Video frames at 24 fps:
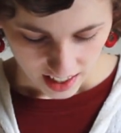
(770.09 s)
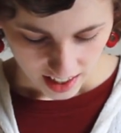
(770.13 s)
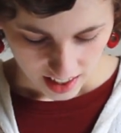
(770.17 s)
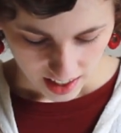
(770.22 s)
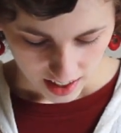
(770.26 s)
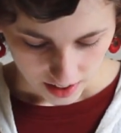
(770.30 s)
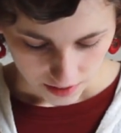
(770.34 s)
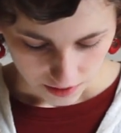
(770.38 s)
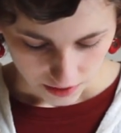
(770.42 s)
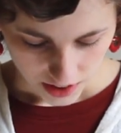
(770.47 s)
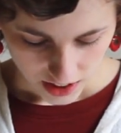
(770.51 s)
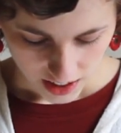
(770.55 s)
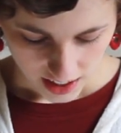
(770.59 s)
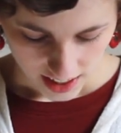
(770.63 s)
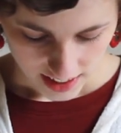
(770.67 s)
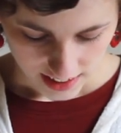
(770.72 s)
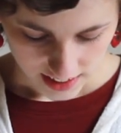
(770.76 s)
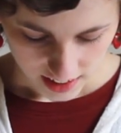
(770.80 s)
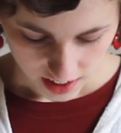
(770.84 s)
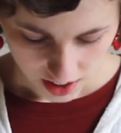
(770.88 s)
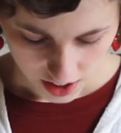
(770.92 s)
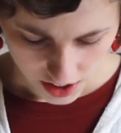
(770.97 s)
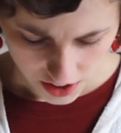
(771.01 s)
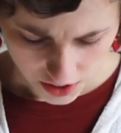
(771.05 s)
Um, she
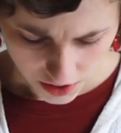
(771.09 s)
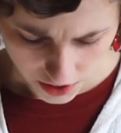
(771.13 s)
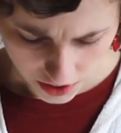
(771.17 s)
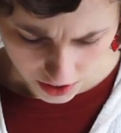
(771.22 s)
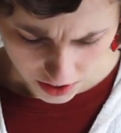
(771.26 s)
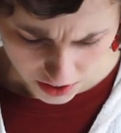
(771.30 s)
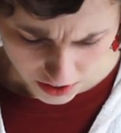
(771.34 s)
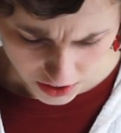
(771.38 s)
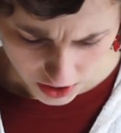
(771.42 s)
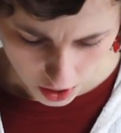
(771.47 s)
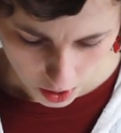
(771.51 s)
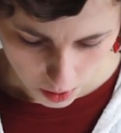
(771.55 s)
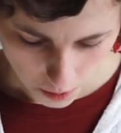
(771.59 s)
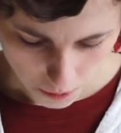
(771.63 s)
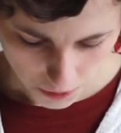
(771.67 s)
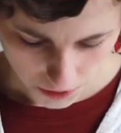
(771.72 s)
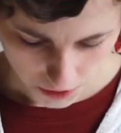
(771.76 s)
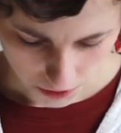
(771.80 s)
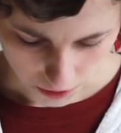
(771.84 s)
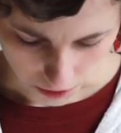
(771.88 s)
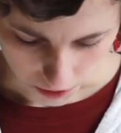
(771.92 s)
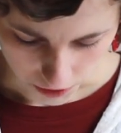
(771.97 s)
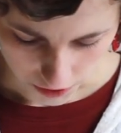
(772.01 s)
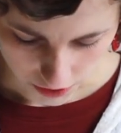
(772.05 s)
asks, are you girls
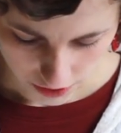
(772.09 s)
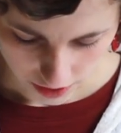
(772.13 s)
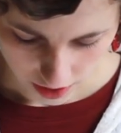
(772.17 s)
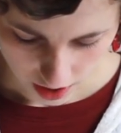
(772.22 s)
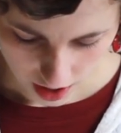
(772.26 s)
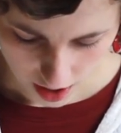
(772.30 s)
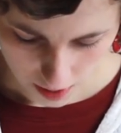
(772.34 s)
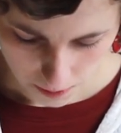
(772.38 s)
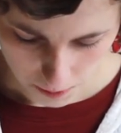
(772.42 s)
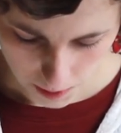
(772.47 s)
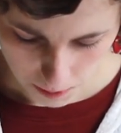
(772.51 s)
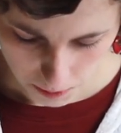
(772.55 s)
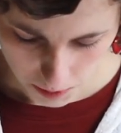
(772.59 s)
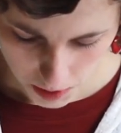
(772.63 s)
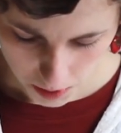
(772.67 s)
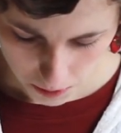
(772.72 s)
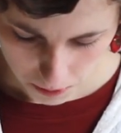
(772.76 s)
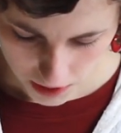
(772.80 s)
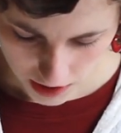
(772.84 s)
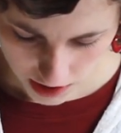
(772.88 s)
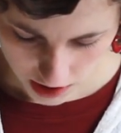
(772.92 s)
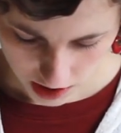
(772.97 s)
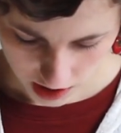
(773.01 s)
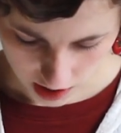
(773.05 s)
homeschooled? I remember you
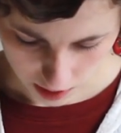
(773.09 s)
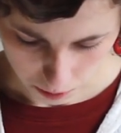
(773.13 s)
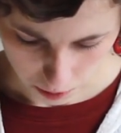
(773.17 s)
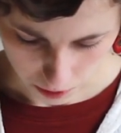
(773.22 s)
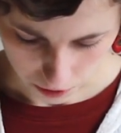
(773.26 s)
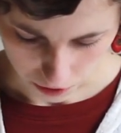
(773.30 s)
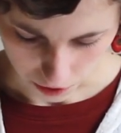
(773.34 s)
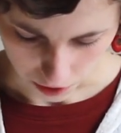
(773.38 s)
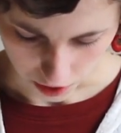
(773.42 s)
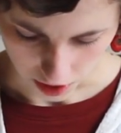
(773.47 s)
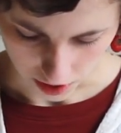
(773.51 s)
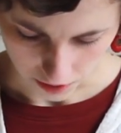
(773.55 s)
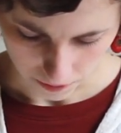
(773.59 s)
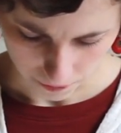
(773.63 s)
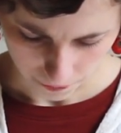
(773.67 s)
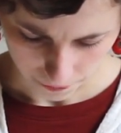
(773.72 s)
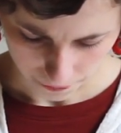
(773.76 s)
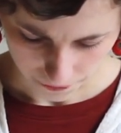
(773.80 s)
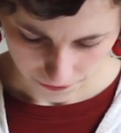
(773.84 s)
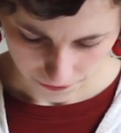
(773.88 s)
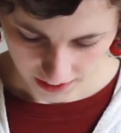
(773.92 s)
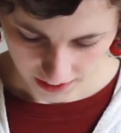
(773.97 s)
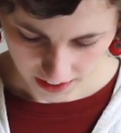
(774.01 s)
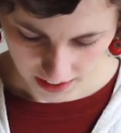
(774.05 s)
mentioning it before.
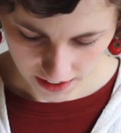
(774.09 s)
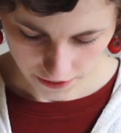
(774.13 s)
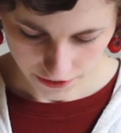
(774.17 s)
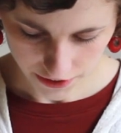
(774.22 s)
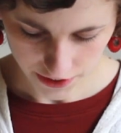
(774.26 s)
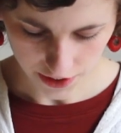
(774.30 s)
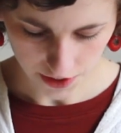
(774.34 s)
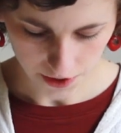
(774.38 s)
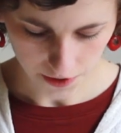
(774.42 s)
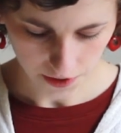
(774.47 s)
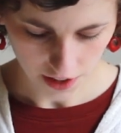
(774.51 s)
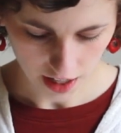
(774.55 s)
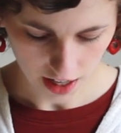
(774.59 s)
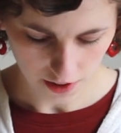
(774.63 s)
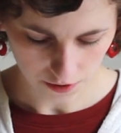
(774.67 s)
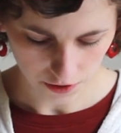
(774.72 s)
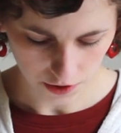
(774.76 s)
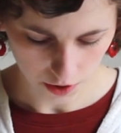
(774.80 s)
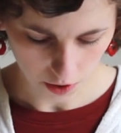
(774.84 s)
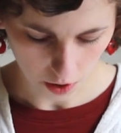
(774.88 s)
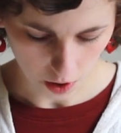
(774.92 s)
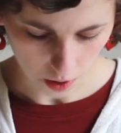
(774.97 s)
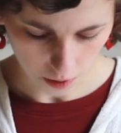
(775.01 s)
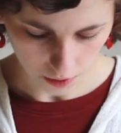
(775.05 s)
If so, have
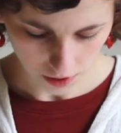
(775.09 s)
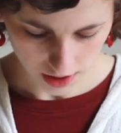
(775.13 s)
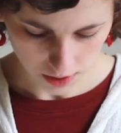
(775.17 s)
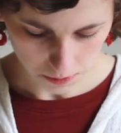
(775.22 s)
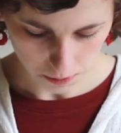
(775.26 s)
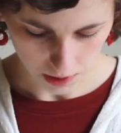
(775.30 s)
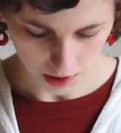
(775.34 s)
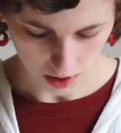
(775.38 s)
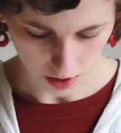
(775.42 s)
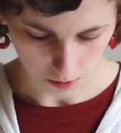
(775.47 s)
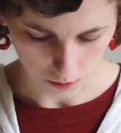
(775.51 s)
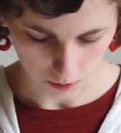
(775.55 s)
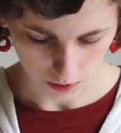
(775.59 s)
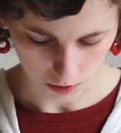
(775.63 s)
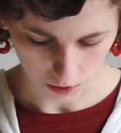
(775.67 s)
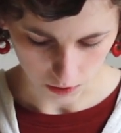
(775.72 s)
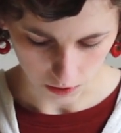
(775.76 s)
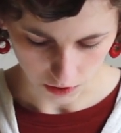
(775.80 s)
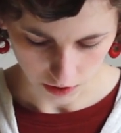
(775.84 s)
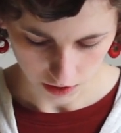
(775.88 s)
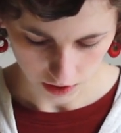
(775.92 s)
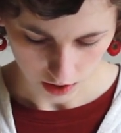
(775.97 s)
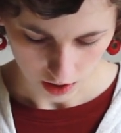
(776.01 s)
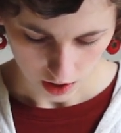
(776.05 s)
you always been
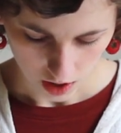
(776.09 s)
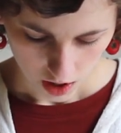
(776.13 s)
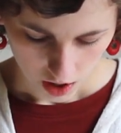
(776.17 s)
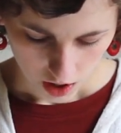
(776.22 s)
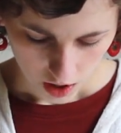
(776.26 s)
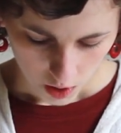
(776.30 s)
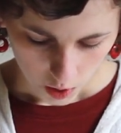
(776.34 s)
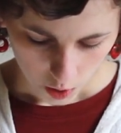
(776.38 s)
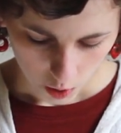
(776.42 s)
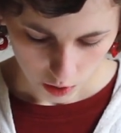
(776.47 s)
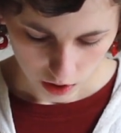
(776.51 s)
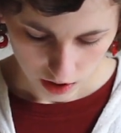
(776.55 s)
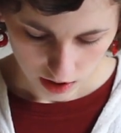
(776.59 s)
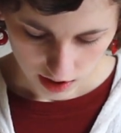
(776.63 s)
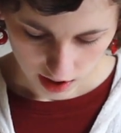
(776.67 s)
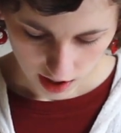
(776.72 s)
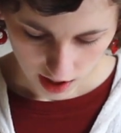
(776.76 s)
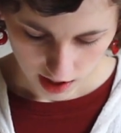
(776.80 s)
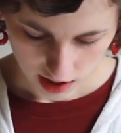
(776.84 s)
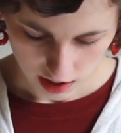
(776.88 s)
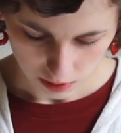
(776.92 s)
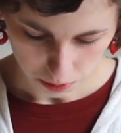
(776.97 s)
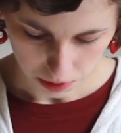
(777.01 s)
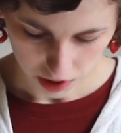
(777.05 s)
homeschooled? Who
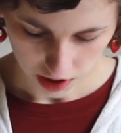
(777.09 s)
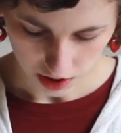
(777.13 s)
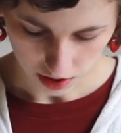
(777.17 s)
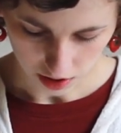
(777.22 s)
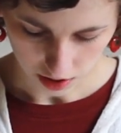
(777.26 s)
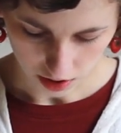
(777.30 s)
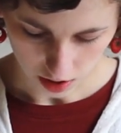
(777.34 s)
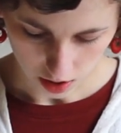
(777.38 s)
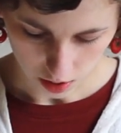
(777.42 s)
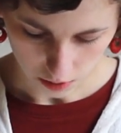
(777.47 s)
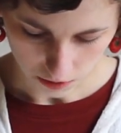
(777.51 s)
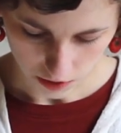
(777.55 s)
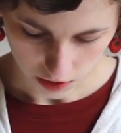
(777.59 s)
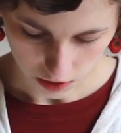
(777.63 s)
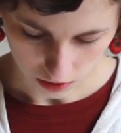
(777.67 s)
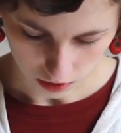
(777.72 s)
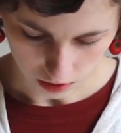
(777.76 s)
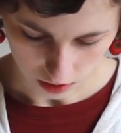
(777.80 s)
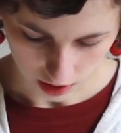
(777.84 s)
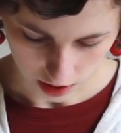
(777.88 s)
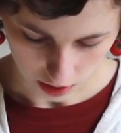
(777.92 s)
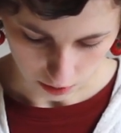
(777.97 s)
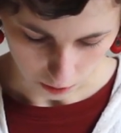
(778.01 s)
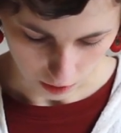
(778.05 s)
decided to put you on
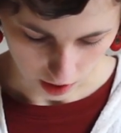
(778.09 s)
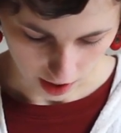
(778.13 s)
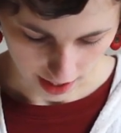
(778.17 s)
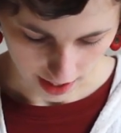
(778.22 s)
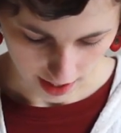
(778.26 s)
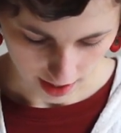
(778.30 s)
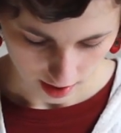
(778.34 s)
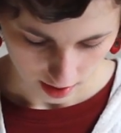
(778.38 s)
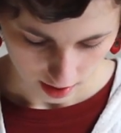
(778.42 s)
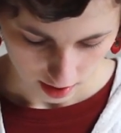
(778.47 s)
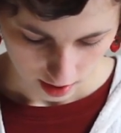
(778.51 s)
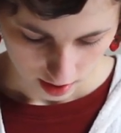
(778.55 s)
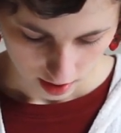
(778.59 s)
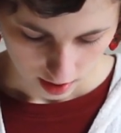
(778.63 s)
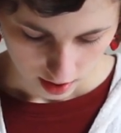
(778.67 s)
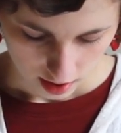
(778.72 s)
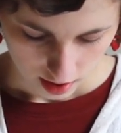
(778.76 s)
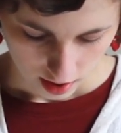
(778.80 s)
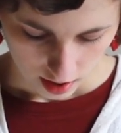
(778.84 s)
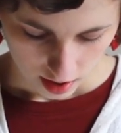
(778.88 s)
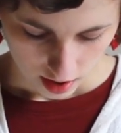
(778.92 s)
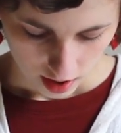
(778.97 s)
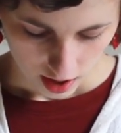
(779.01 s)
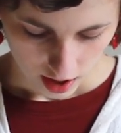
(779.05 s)
homeschool and why?
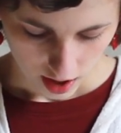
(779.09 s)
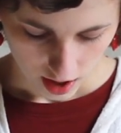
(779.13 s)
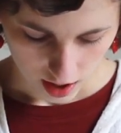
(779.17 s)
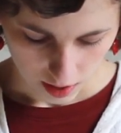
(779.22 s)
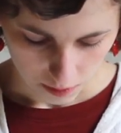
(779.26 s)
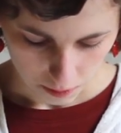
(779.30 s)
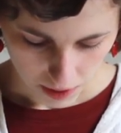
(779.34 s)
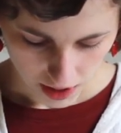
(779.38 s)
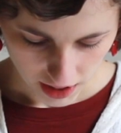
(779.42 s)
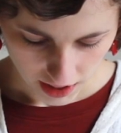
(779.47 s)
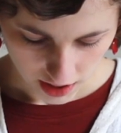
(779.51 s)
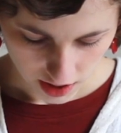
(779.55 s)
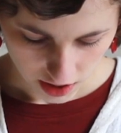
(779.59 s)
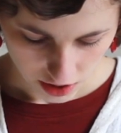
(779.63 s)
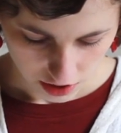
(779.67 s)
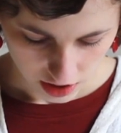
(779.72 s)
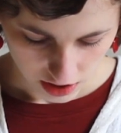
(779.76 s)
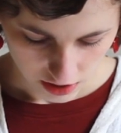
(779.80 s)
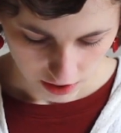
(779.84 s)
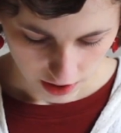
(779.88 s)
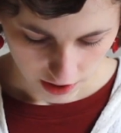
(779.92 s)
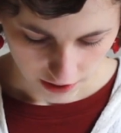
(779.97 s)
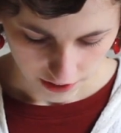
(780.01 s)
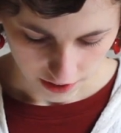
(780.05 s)
In my country,
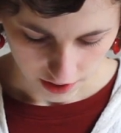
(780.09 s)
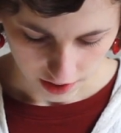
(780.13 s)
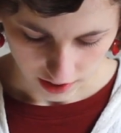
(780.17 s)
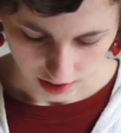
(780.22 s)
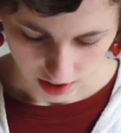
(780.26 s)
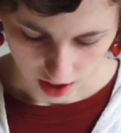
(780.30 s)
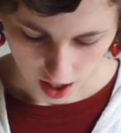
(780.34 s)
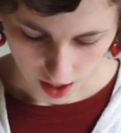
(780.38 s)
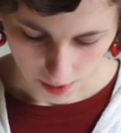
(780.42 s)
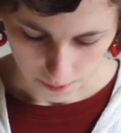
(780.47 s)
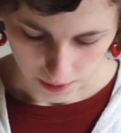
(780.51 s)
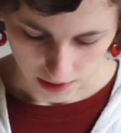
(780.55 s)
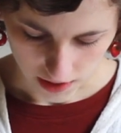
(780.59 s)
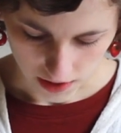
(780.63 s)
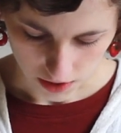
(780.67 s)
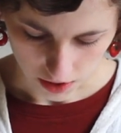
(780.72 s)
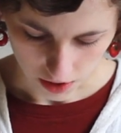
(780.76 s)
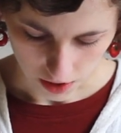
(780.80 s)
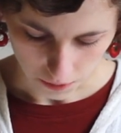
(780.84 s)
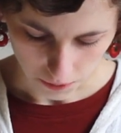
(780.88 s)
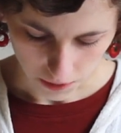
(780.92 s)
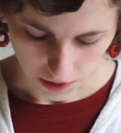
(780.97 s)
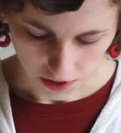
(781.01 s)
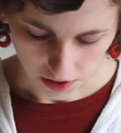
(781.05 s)
it's rather uncommon,
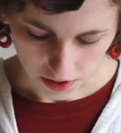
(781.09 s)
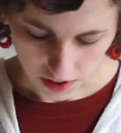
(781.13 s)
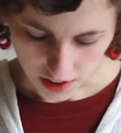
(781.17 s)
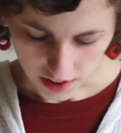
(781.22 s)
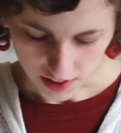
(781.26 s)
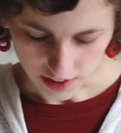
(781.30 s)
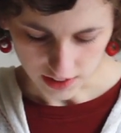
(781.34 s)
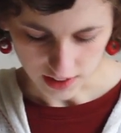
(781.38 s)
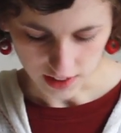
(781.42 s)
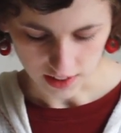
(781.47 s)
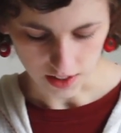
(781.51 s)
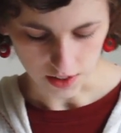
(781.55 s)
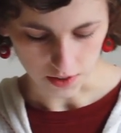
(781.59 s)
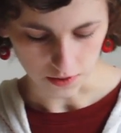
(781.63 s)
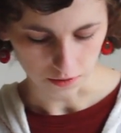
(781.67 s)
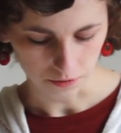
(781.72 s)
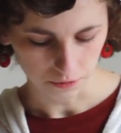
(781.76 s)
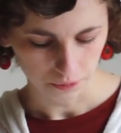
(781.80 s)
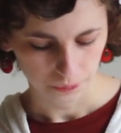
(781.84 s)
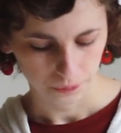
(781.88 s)
so I'm curious to know.